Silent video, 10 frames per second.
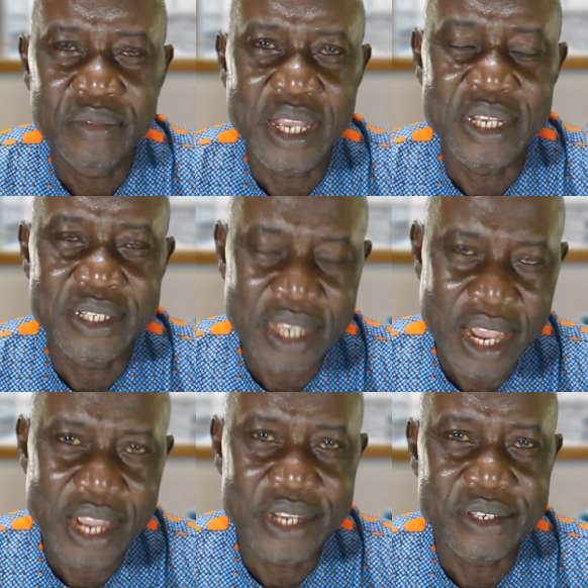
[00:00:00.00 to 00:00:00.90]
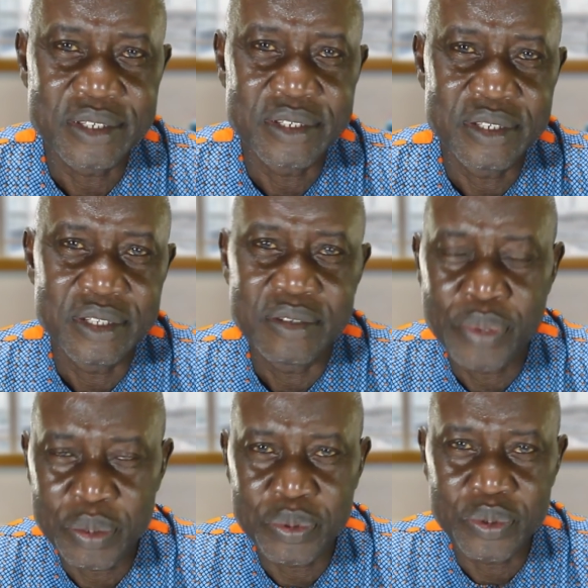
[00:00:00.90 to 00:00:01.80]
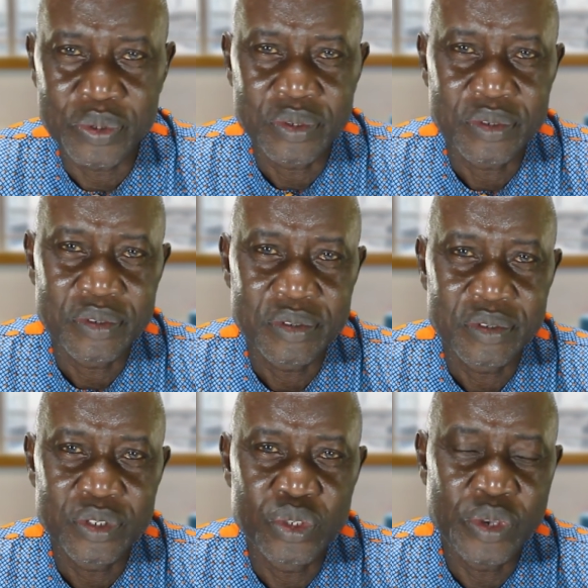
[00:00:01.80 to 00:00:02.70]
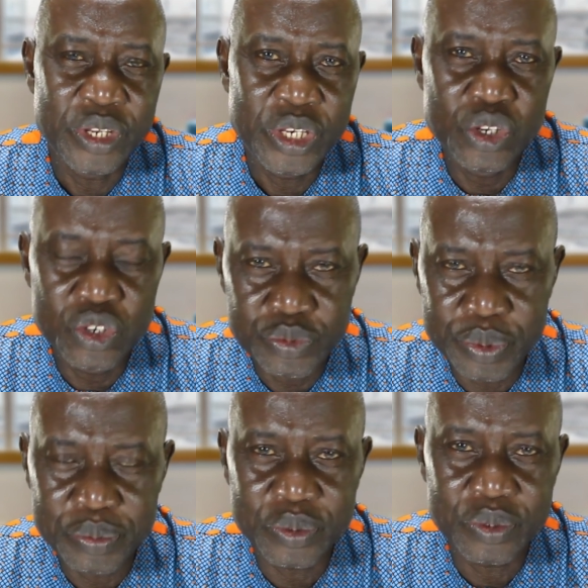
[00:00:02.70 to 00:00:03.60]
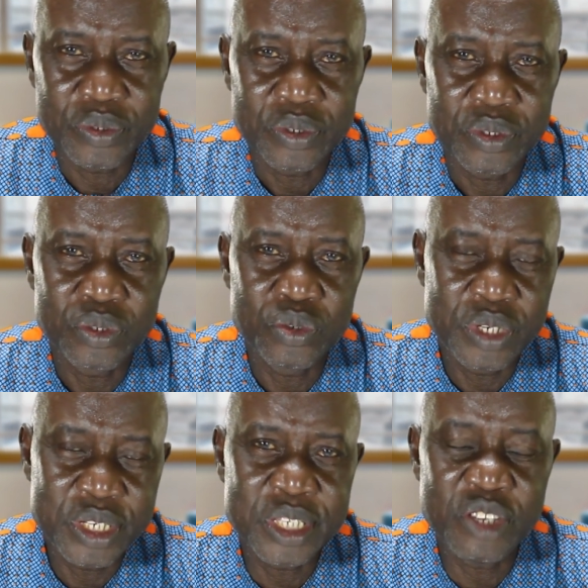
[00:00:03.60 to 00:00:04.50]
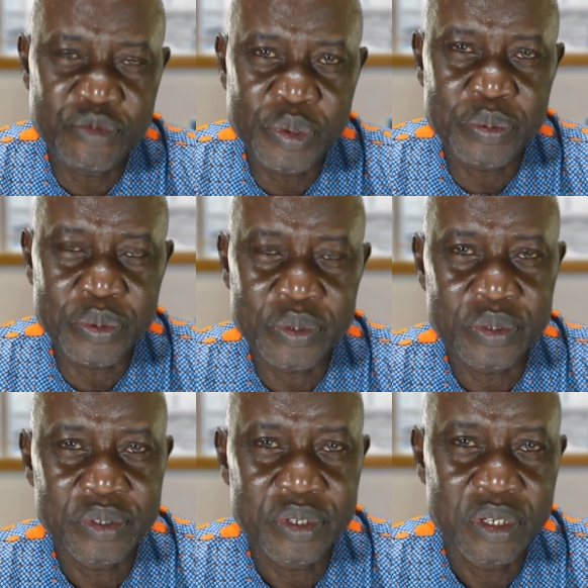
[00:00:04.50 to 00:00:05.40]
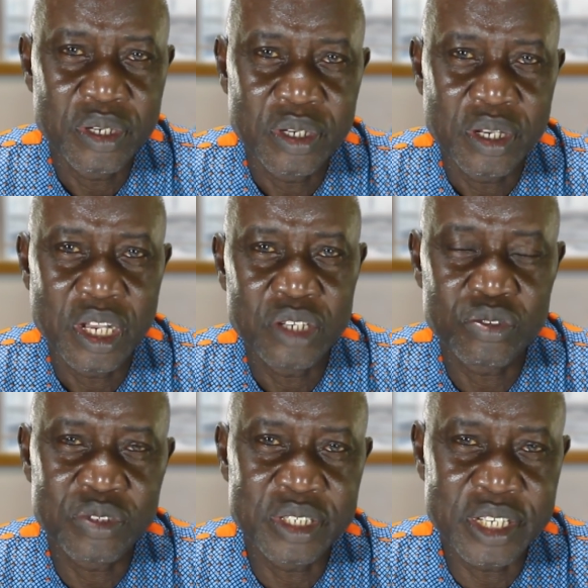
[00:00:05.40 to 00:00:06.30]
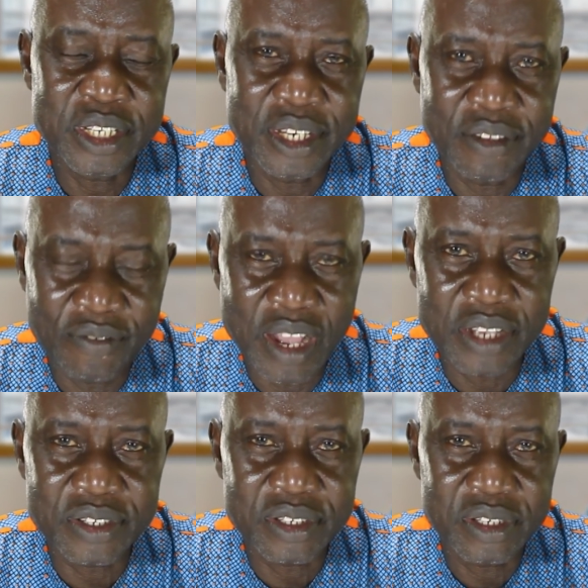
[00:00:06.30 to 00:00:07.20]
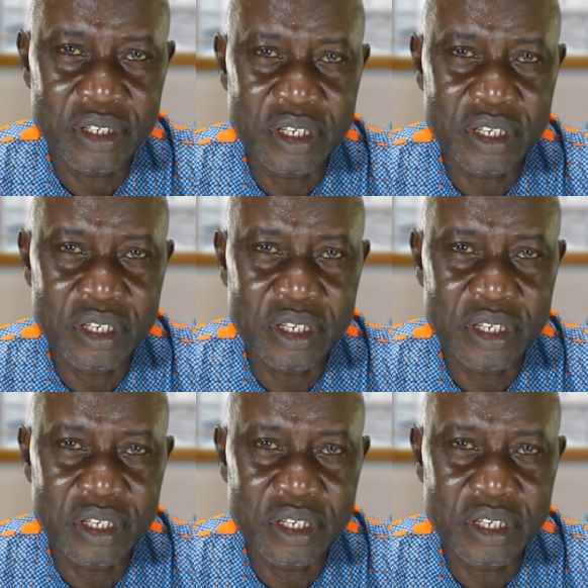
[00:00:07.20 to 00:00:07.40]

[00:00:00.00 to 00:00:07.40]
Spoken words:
entice people, to induce people, to deceive people to take the vax.